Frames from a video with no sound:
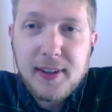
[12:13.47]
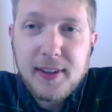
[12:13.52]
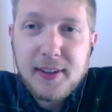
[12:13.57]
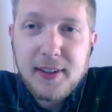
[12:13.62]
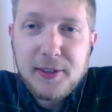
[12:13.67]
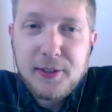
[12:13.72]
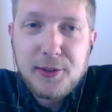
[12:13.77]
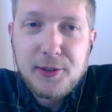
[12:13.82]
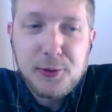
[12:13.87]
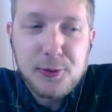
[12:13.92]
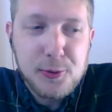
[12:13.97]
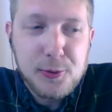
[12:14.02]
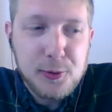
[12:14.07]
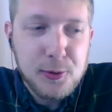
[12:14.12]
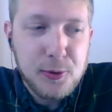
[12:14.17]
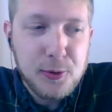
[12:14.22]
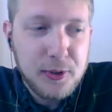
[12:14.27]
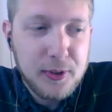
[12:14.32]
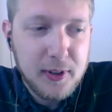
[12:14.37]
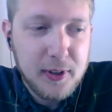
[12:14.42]

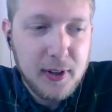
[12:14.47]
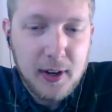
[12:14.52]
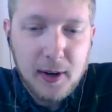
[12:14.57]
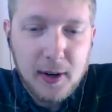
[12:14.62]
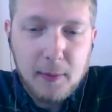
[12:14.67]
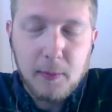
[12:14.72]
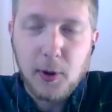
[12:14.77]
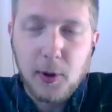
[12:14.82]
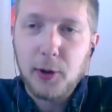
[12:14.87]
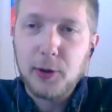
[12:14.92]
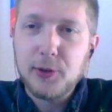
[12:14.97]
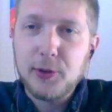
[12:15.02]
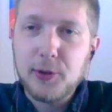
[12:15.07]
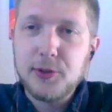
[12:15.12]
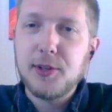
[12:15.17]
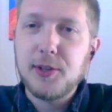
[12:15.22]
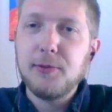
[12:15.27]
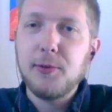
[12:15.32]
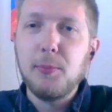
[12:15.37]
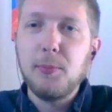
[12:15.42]
to all these
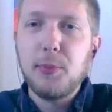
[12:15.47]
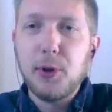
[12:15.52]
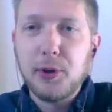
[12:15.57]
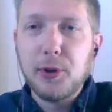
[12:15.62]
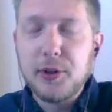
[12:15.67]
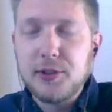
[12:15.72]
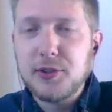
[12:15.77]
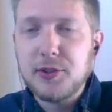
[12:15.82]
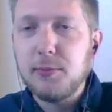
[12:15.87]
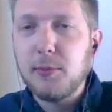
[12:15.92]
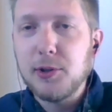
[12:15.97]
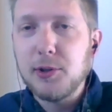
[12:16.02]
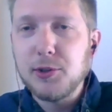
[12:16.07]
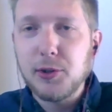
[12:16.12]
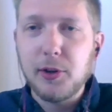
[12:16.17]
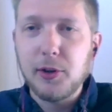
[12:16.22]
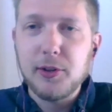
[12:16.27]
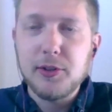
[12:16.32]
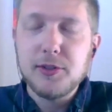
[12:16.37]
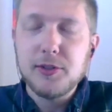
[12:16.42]
different buildings and
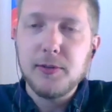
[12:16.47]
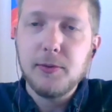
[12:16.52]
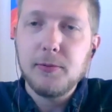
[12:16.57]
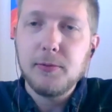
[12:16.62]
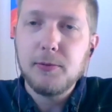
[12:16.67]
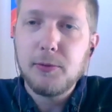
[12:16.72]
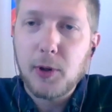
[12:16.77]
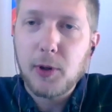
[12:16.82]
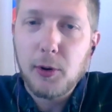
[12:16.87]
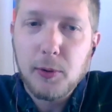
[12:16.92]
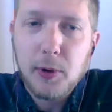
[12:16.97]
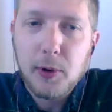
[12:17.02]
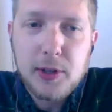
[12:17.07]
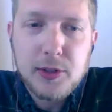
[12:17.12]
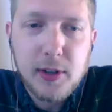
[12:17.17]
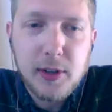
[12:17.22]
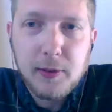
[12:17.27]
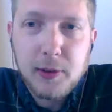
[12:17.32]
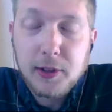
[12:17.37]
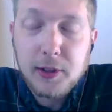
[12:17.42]
measure all these different flow
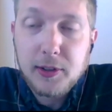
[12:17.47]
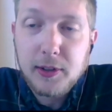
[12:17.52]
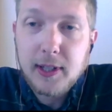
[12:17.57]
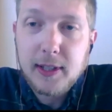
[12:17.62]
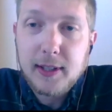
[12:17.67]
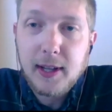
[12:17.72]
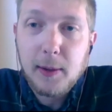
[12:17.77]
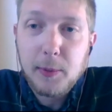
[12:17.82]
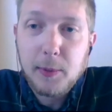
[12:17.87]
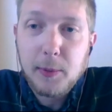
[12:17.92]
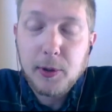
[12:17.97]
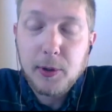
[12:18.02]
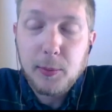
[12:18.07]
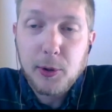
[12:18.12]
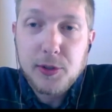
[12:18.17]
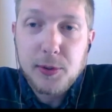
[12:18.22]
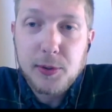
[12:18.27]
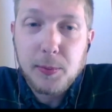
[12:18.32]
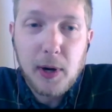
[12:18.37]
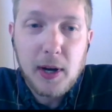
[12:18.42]
rates and everything like that. But the
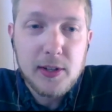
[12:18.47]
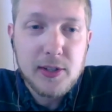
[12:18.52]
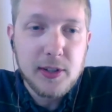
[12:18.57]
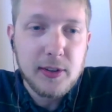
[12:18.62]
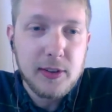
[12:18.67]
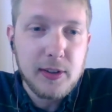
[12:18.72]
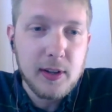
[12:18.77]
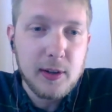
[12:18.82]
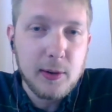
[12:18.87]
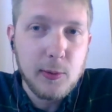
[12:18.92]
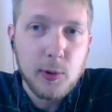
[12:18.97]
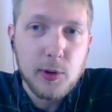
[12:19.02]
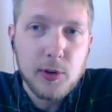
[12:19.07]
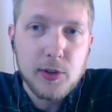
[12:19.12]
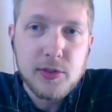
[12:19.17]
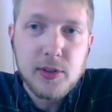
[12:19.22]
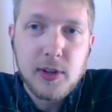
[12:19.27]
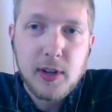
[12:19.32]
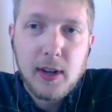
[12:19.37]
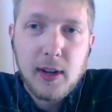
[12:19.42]
most surprising thing
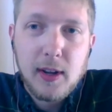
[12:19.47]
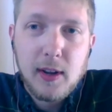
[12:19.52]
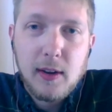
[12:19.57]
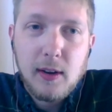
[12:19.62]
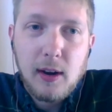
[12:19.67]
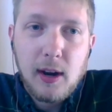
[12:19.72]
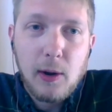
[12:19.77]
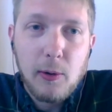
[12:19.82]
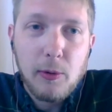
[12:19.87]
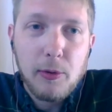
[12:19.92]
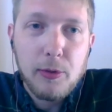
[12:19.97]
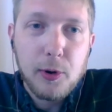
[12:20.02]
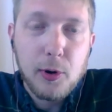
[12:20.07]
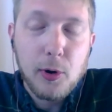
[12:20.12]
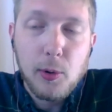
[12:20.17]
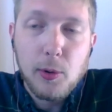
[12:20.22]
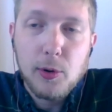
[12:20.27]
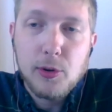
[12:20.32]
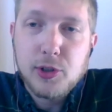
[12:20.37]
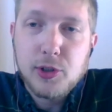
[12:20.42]
was how
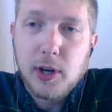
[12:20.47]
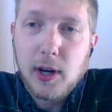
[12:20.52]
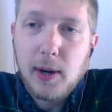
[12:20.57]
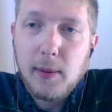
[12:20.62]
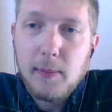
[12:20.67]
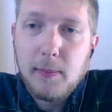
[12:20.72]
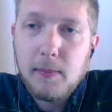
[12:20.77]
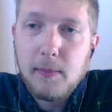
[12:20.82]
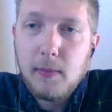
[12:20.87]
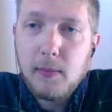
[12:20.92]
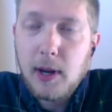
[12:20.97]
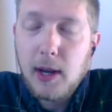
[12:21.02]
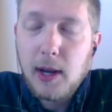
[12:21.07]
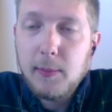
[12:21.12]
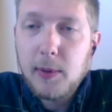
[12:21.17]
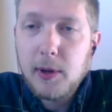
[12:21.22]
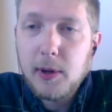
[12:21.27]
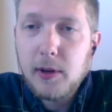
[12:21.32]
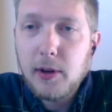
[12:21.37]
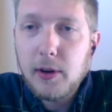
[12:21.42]
thorough a job
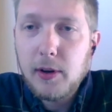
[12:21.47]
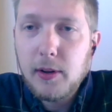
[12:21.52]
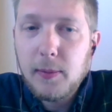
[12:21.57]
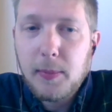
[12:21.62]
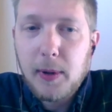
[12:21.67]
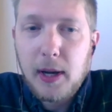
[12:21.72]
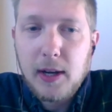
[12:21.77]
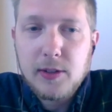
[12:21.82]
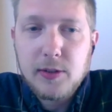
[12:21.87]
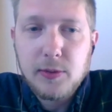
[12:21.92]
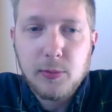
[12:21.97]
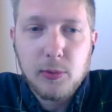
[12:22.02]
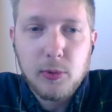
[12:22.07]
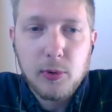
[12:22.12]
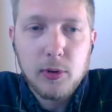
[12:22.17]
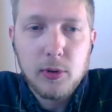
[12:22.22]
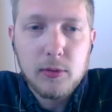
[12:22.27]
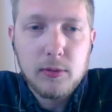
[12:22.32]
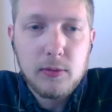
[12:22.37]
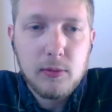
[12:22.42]
had been done in the past.
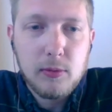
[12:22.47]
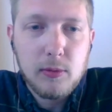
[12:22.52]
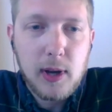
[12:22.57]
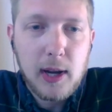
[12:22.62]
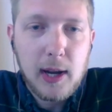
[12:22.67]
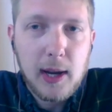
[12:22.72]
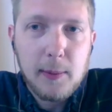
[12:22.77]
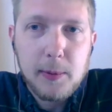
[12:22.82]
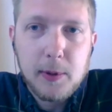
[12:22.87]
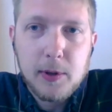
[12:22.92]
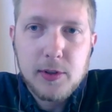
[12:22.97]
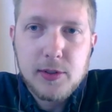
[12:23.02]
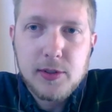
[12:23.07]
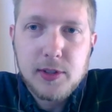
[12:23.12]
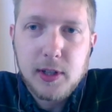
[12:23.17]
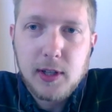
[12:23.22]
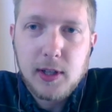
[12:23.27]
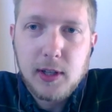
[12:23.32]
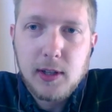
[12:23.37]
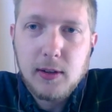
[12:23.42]
We're happy to
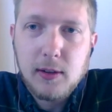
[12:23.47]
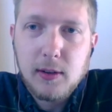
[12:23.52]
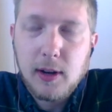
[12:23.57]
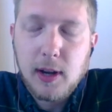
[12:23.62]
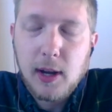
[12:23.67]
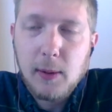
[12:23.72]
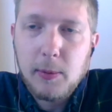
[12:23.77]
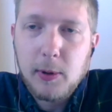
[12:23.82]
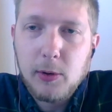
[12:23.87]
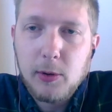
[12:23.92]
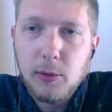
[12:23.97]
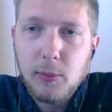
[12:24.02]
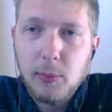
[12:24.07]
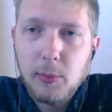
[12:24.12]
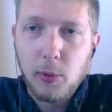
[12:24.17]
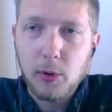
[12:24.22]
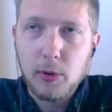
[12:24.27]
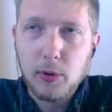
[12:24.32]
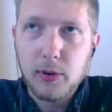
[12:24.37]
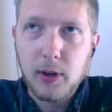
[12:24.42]
see and happy to
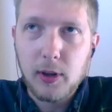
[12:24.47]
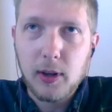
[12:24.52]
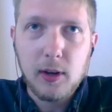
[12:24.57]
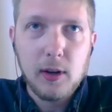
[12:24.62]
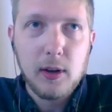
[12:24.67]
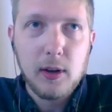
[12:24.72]
report that